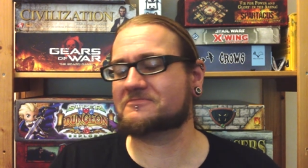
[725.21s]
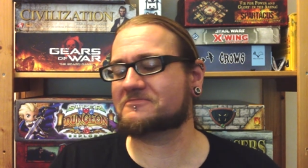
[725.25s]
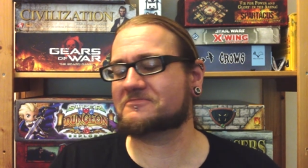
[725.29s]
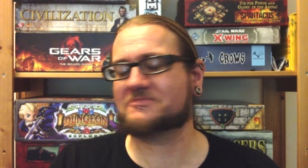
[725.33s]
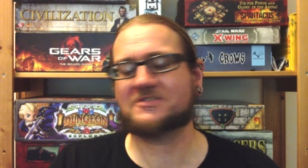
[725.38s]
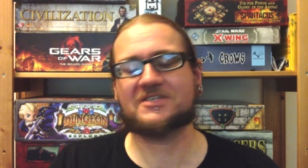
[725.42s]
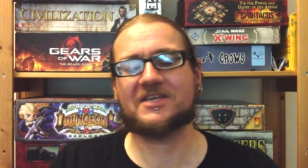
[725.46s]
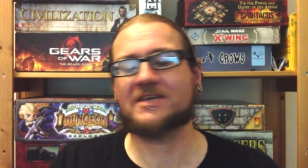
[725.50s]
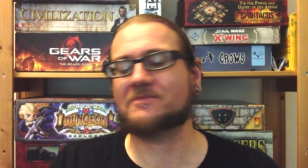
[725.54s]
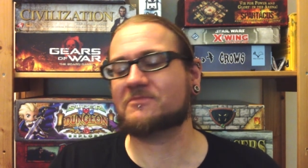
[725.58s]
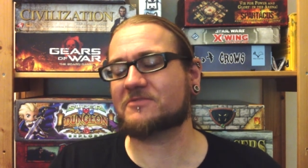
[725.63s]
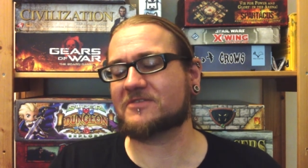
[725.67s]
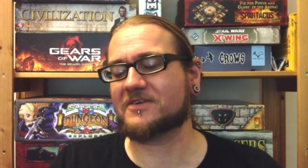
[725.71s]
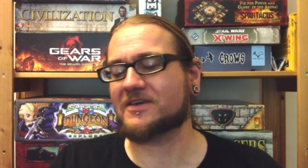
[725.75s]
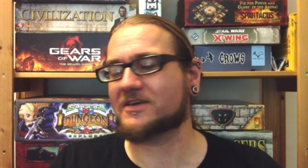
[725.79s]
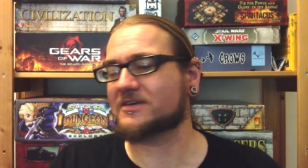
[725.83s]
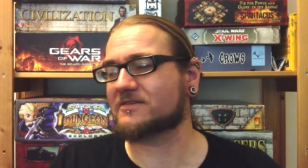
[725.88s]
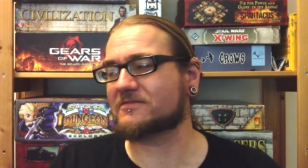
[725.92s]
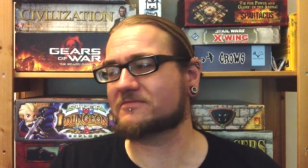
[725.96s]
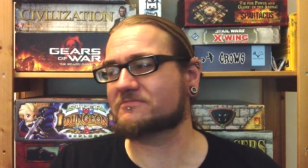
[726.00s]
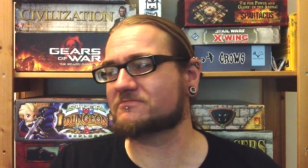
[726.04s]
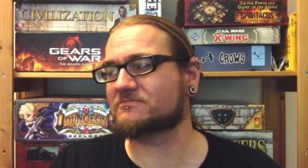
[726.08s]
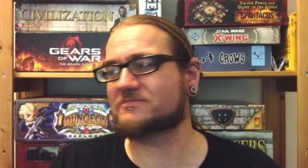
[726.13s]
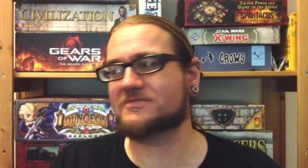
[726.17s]
Same
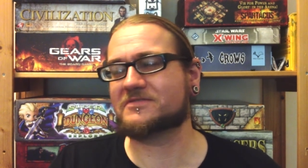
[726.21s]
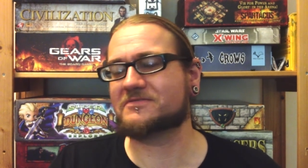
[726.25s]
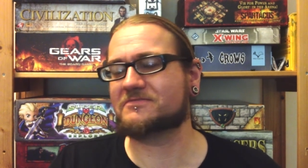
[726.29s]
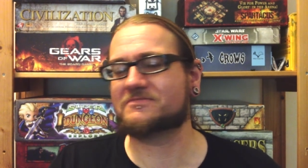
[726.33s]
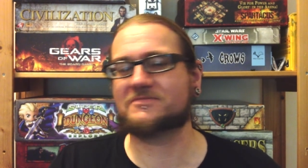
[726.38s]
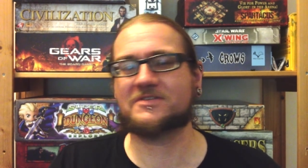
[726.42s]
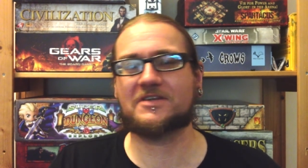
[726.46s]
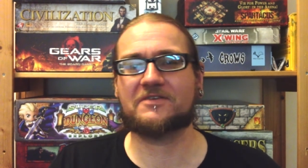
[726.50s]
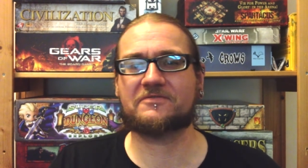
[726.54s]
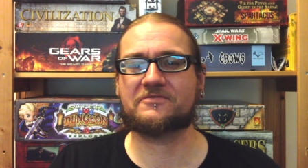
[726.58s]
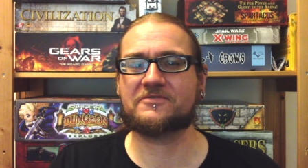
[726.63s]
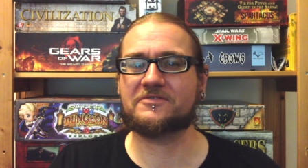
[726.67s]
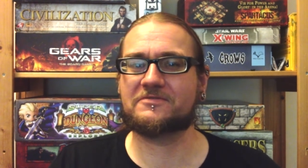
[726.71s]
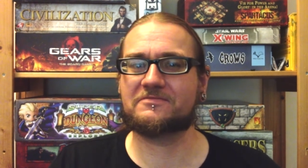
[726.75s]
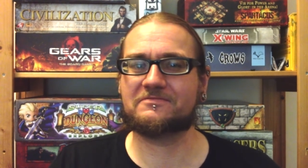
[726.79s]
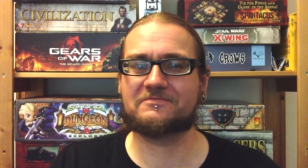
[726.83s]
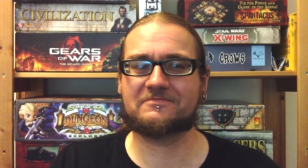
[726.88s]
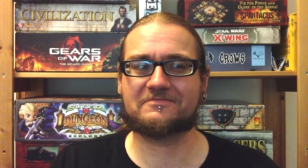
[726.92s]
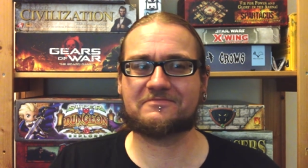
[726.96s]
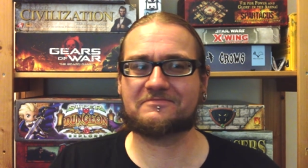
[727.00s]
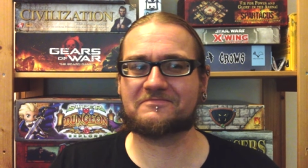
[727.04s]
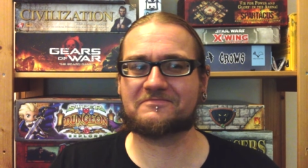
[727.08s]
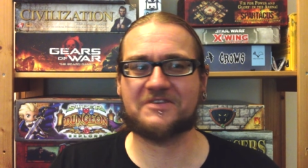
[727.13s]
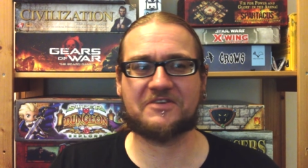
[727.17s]
thing, different
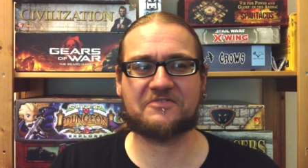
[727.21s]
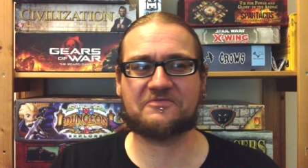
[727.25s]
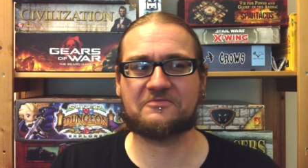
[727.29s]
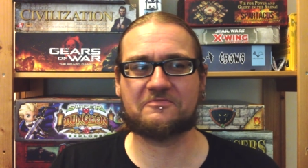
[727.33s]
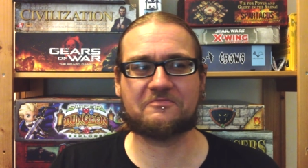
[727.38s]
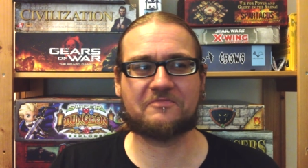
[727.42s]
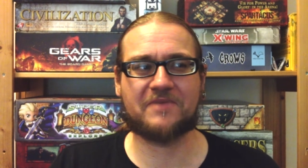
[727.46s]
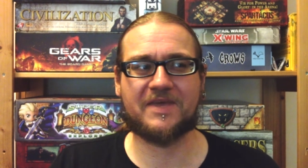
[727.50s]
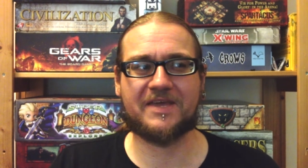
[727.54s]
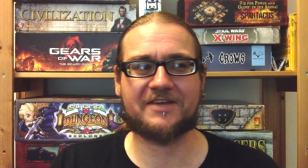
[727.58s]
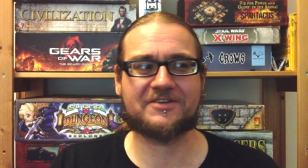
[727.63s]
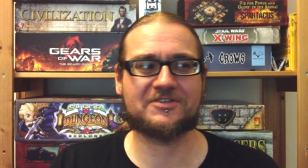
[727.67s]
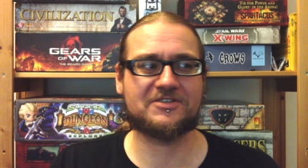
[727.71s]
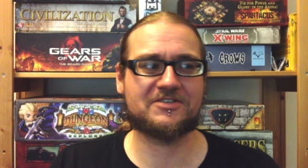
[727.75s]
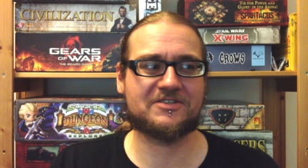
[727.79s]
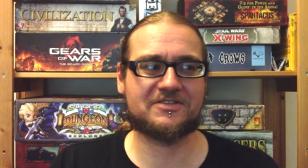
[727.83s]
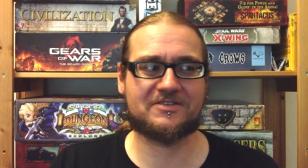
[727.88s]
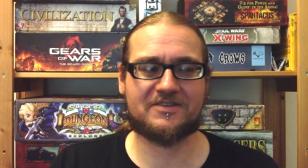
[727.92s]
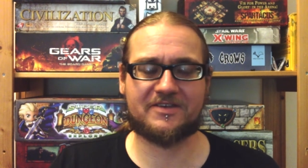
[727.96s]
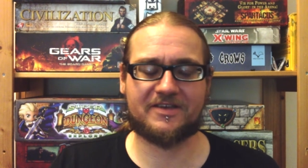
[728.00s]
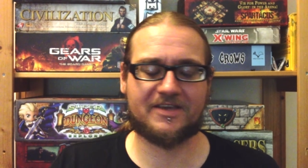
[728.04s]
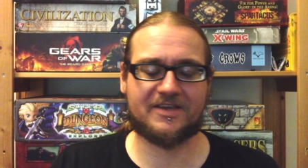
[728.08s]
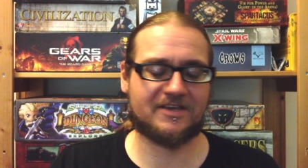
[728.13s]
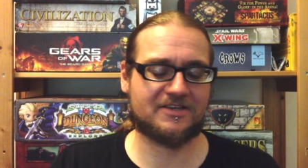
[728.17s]
different
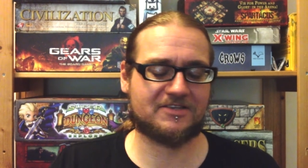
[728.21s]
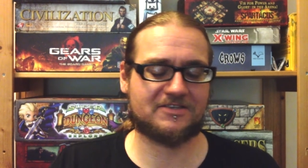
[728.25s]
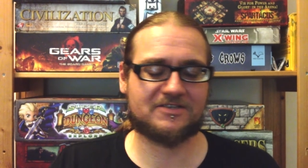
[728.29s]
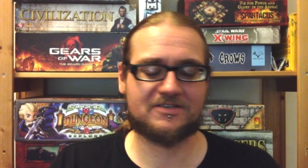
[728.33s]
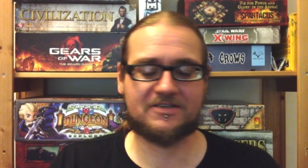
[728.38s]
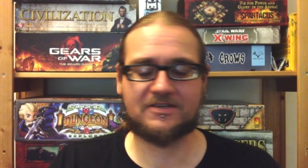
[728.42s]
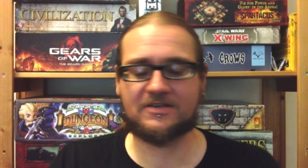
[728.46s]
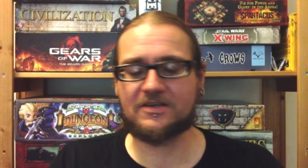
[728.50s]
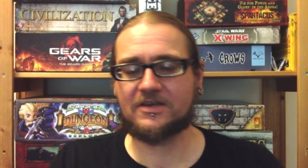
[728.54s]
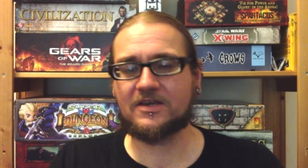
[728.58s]
pictures, I guess.